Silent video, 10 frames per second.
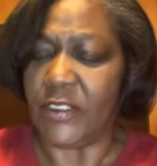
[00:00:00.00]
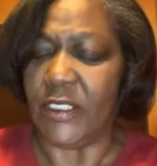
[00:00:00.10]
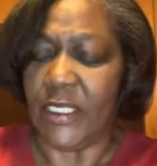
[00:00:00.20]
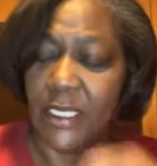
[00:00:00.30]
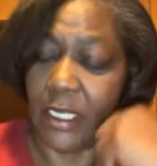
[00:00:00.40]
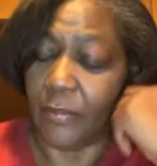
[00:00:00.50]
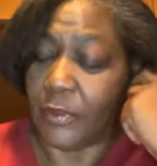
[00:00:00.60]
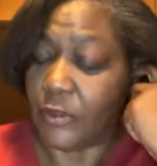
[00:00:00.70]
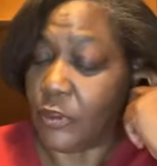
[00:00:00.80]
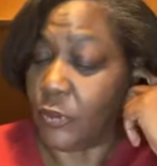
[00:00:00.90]
to get up
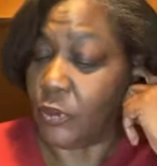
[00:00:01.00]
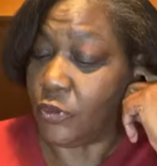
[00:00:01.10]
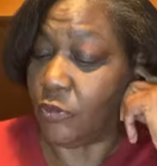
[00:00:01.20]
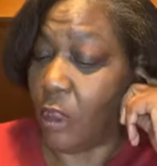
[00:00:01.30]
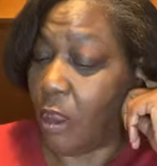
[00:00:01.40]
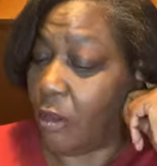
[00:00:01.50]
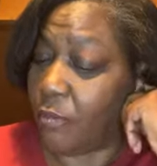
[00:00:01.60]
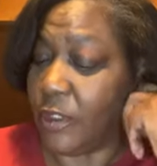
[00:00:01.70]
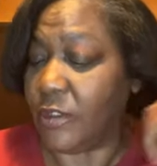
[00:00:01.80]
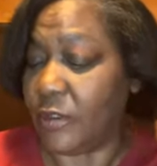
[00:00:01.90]
and do what you called
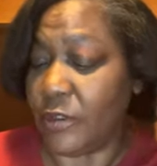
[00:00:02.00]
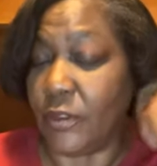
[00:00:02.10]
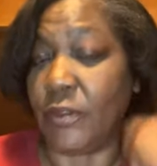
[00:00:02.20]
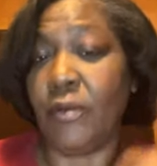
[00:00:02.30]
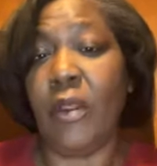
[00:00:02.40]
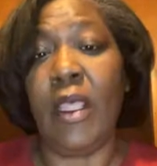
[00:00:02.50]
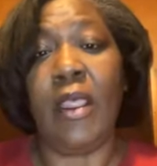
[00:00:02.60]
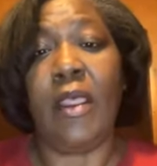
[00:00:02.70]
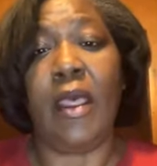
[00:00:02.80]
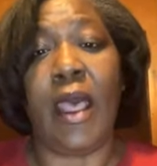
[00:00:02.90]
me to do,
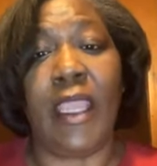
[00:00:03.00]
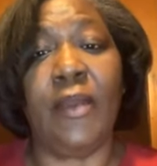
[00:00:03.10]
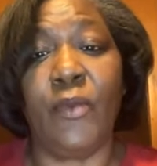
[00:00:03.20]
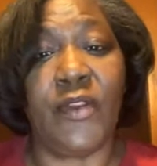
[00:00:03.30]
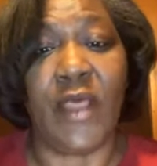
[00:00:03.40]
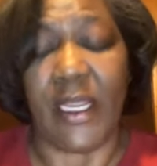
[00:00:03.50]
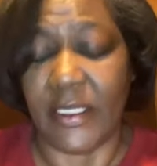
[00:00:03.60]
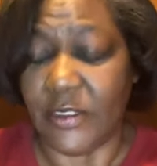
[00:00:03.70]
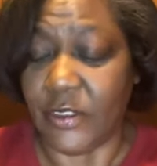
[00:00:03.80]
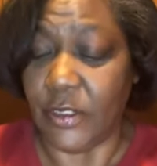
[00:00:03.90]
I am
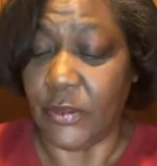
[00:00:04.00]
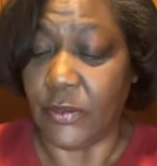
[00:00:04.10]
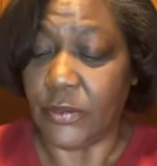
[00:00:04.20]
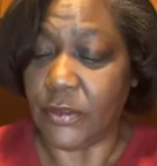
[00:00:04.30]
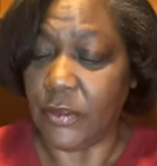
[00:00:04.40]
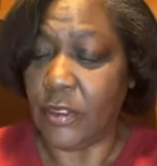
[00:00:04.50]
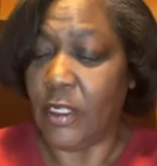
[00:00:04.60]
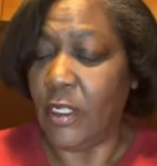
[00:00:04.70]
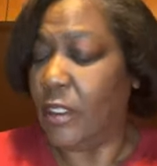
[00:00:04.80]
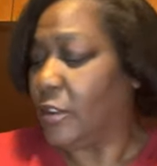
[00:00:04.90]
without excuse.
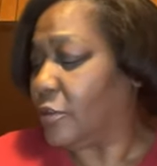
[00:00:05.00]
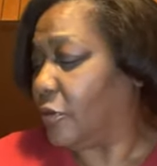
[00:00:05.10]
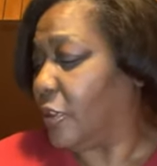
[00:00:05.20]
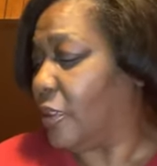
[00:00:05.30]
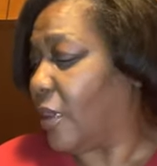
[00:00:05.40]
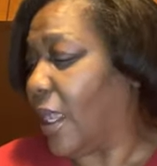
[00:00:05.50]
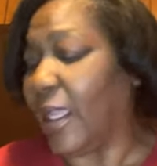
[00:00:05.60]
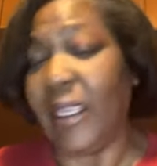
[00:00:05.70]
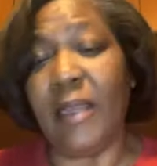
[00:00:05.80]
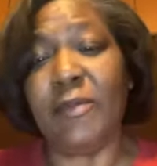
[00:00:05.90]
So here
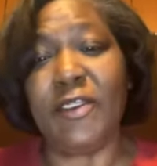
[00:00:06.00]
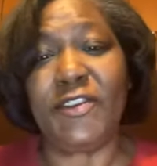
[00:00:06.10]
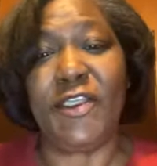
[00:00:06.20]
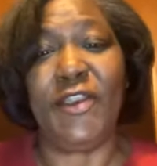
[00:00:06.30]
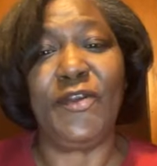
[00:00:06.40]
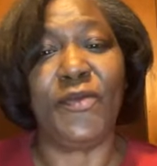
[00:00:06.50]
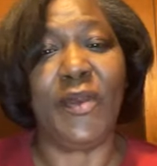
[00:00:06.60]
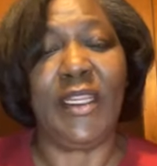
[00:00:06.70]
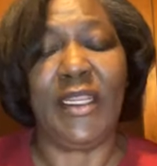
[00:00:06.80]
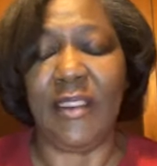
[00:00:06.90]
I am, continue
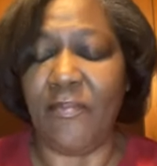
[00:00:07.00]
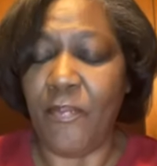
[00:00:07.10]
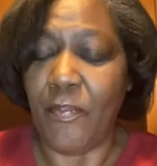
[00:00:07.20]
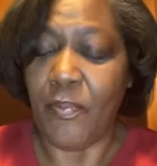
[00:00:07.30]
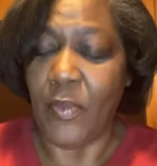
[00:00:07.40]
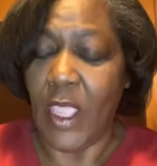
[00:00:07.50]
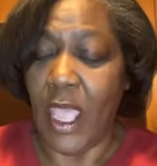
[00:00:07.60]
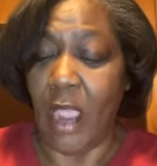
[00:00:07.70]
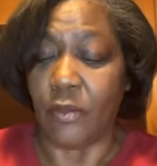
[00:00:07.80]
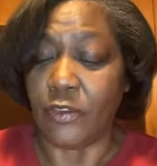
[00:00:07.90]
reading
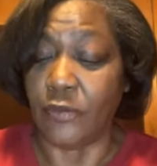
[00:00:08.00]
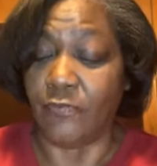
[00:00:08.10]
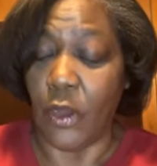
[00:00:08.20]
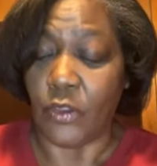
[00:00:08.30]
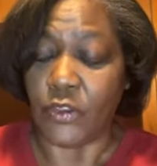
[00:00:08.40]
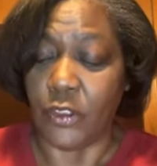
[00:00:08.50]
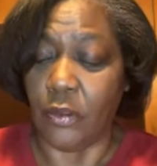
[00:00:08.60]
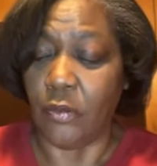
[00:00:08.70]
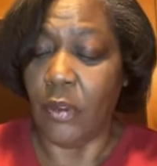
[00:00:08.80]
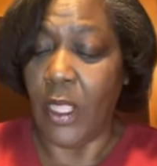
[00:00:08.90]
our
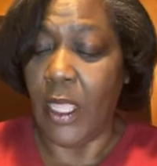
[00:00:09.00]
devotional.